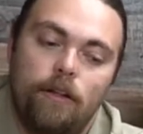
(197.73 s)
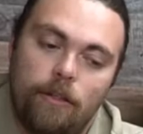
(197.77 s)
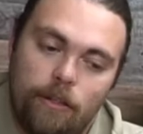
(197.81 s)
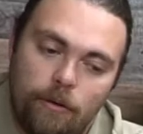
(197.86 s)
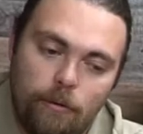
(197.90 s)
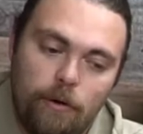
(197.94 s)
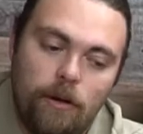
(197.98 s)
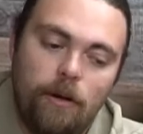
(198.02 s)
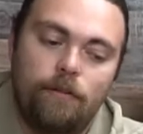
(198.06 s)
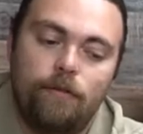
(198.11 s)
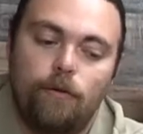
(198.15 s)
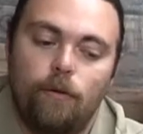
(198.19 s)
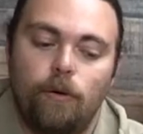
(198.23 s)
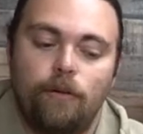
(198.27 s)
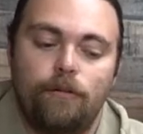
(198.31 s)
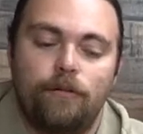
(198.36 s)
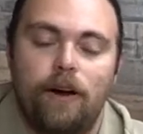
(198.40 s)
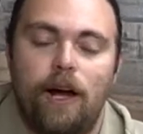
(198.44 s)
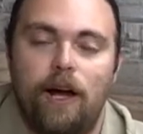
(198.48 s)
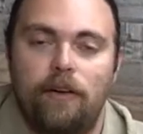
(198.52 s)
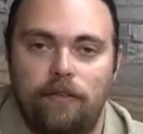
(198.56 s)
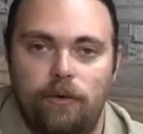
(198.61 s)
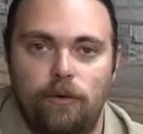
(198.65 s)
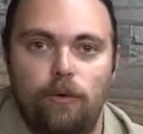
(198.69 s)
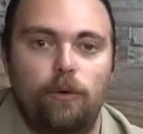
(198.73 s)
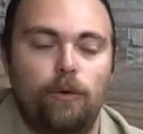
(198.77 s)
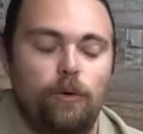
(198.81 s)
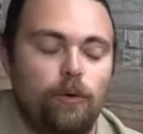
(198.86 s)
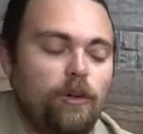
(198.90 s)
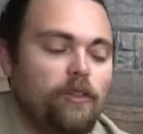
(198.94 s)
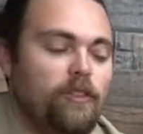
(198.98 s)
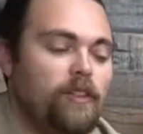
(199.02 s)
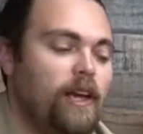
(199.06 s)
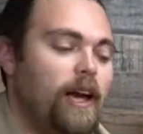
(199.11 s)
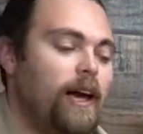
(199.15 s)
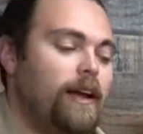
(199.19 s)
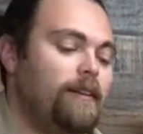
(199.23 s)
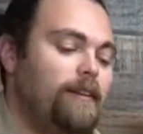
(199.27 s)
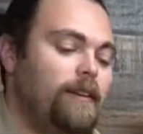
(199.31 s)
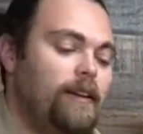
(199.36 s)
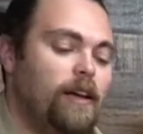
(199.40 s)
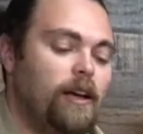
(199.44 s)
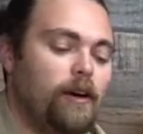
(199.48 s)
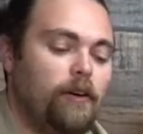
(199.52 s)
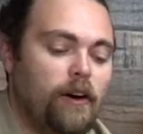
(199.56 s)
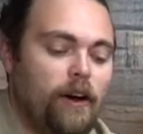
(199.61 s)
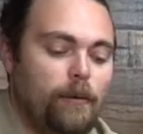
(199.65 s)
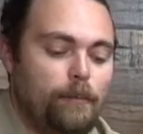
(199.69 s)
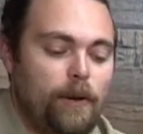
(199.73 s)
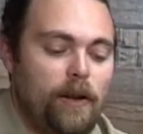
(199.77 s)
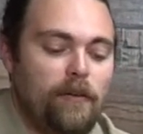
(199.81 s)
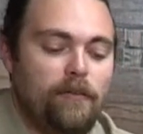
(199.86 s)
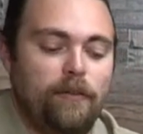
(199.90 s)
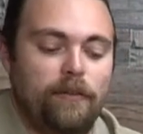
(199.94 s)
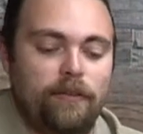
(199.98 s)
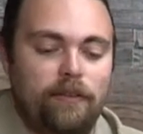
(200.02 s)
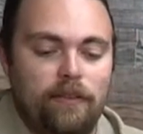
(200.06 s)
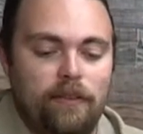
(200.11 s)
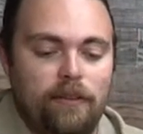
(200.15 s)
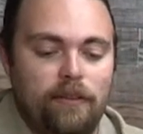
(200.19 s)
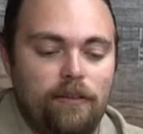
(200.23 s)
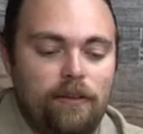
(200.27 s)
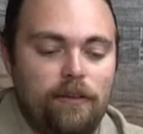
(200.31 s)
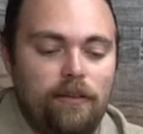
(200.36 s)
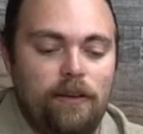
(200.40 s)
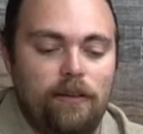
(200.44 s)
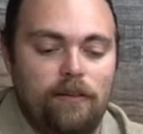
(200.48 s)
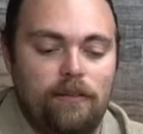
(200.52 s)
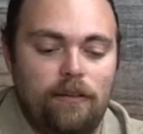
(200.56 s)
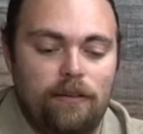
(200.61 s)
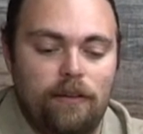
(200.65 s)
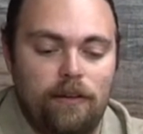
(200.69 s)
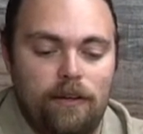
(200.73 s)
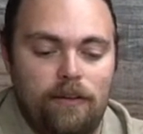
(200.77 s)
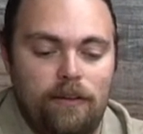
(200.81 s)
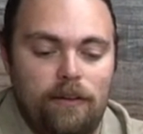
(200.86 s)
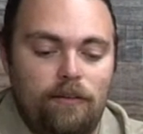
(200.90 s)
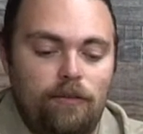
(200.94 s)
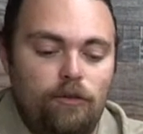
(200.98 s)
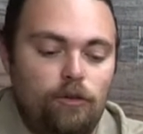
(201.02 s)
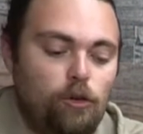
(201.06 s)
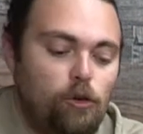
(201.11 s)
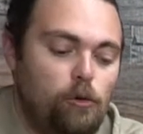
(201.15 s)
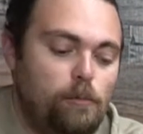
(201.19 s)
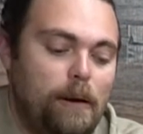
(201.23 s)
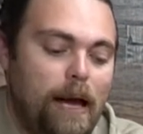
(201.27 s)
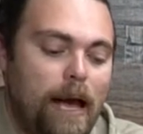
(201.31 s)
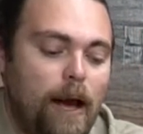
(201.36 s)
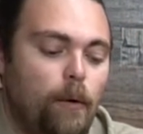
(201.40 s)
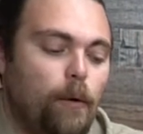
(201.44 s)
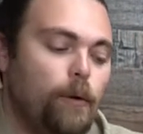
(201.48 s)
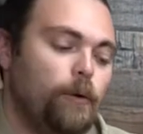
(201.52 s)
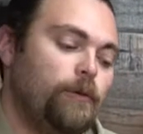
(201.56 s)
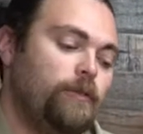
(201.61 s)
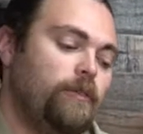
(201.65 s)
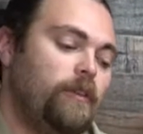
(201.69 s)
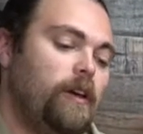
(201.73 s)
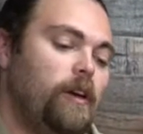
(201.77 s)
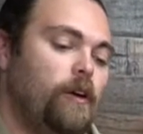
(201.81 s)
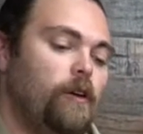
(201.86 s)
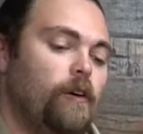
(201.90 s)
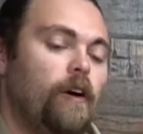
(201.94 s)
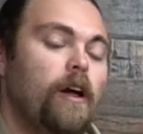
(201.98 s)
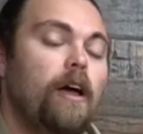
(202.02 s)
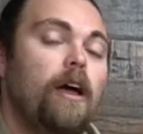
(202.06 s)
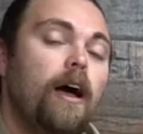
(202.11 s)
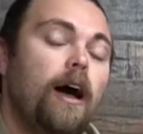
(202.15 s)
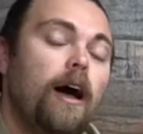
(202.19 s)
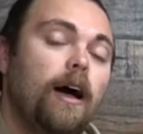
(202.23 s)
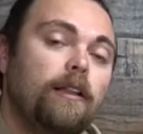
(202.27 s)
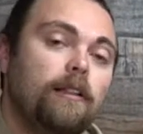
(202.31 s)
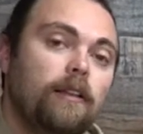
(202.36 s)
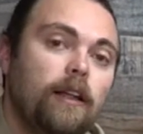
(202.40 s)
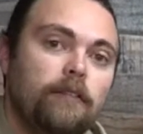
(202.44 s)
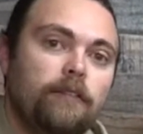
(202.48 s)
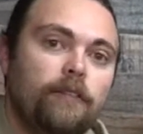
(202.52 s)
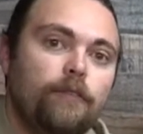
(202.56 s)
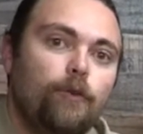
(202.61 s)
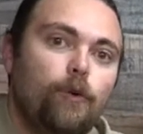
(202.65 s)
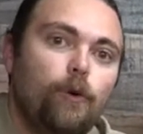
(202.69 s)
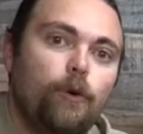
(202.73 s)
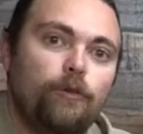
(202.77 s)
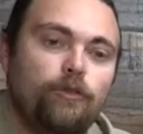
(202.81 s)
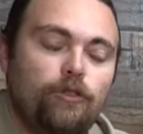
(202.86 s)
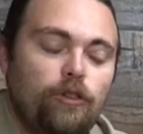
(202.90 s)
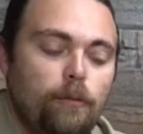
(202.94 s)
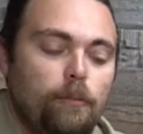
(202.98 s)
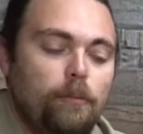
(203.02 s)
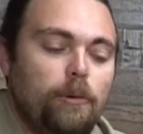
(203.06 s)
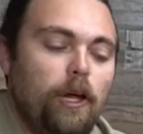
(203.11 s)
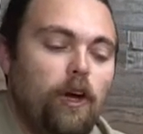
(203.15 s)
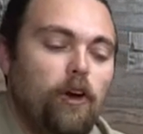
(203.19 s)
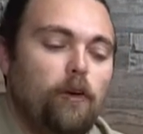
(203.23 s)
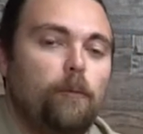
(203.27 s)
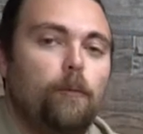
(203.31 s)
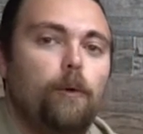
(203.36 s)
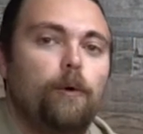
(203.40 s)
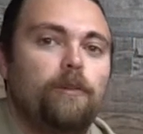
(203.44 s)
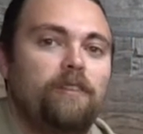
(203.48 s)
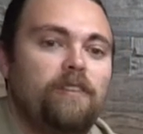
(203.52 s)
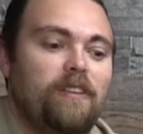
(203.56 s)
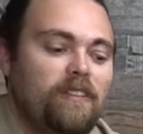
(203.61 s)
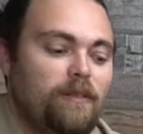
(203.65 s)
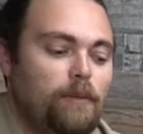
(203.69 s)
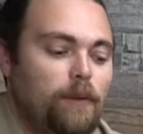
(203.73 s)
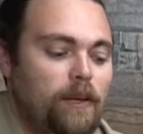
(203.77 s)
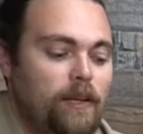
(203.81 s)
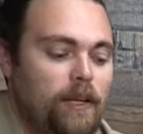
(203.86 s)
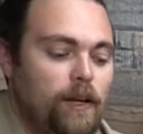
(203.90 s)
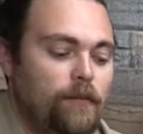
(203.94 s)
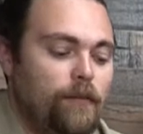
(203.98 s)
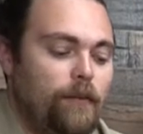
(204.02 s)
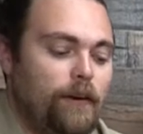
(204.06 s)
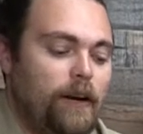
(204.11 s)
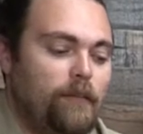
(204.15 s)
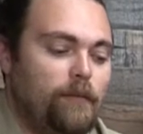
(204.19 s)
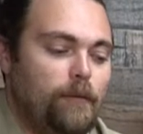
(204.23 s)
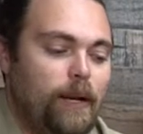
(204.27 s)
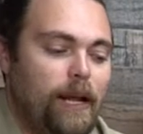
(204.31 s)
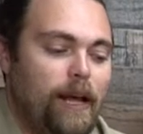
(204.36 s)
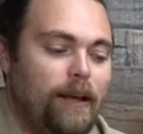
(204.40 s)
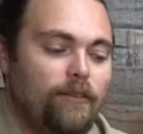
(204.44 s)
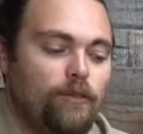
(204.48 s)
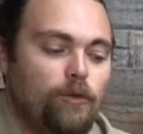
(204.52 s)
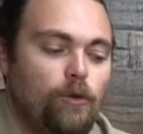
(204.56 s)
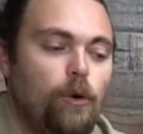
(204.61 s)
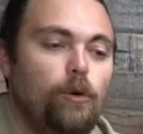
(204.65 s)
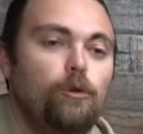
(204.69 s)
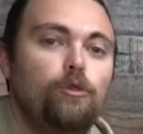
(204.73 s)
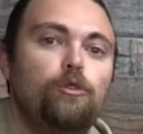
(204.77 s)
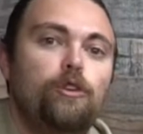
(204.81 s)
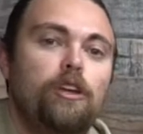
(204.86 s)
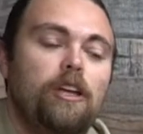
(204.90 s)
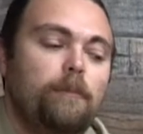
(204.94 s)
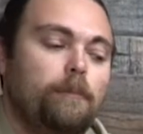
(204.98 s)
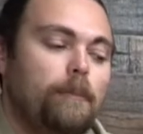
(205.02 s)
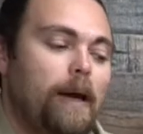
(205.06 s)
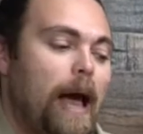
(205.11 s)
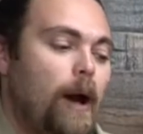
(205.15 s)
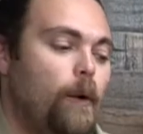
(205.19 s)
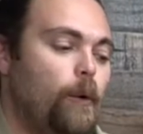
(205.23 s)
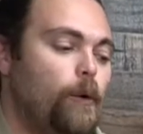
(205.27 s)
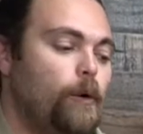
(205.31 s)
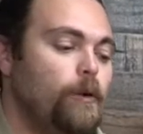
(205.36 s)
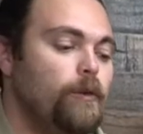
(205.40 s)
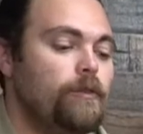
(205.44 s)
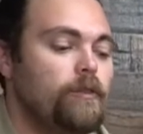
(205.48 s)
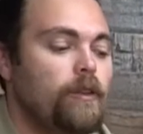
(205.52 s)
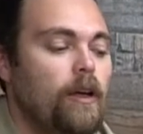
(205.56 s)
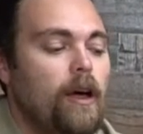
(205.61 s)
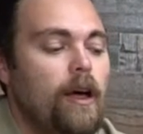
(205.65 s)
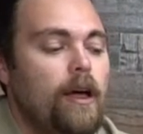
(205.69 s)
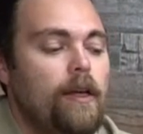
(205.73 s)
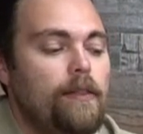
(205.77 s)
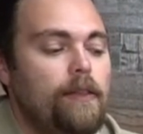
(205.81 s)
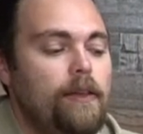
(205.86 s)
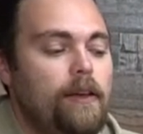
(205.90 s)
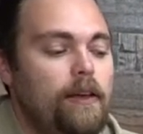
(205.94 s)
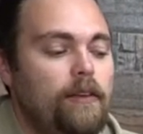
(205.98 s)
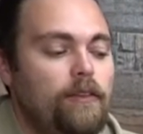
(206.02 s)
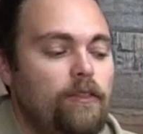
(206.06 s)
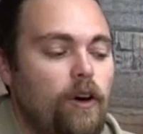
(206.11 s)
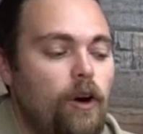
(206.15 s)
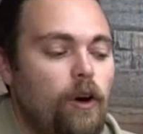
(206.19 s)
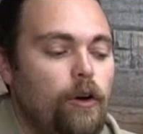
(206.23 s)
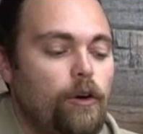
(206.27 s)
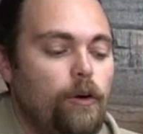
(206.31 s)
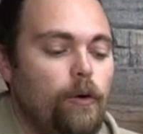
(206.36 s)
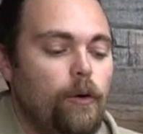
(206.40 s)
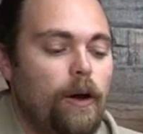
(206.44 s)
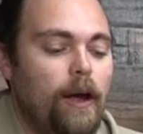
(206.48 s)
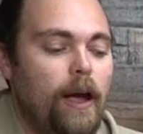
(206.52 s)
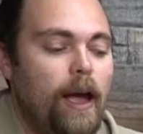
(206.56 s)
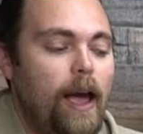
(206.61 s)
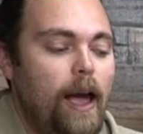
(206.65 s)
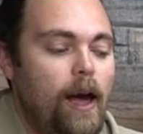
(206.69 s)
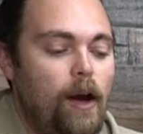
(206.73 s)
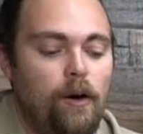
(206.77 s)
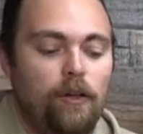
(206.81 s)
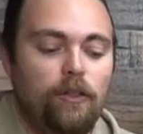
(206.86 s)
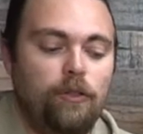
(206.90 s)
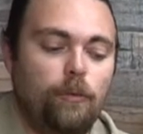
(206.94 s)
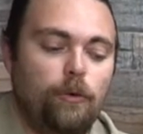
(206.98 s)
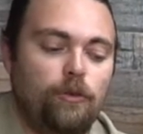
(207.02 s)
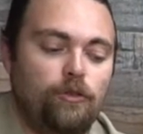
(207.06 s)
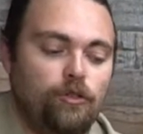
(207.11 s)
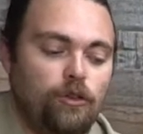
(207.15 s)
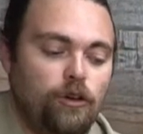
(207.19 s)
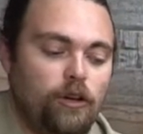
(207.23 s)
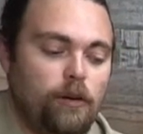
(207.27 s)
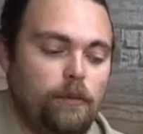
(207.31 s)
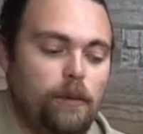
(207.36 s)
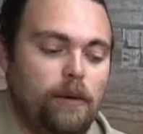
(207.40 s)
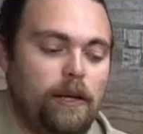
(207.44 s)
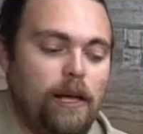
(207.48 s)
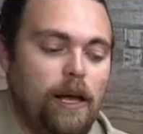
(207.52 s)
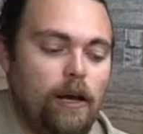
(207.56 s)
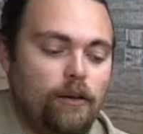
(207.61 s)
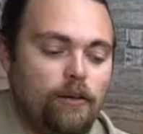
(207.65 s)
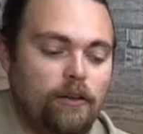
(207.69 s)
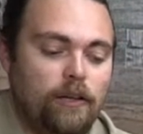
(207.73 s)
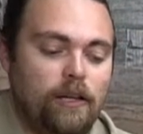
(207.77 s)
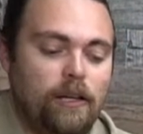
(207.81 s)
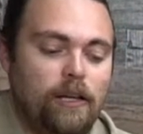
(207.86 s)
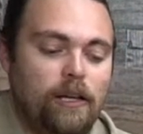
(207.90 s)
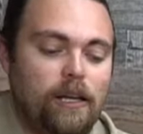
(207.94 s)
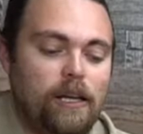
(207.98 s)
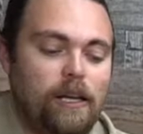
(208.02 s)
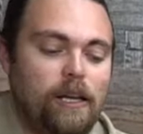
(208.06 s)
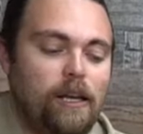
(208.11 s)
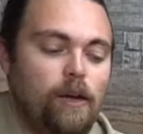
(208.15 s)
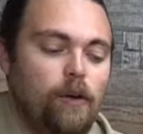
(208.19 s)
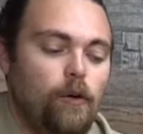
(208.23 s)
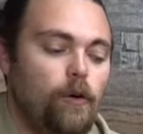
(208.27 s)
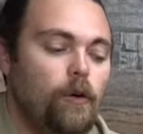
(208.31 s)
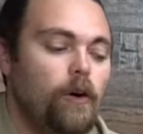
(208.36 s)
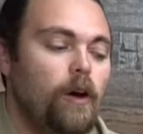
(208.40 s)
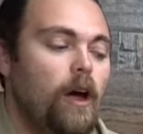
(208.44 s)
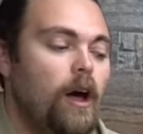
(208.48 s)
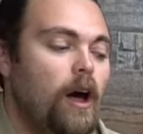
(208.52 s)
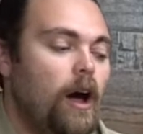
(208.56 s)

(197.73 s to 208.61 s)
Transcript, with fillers: three, four, five, you, you get the idea, all right? But everybody's get gonna get these two powers here. Unless, of course, their player board says something different. Everybody has their own unique powers. These are your health, which are gonna be calculated here,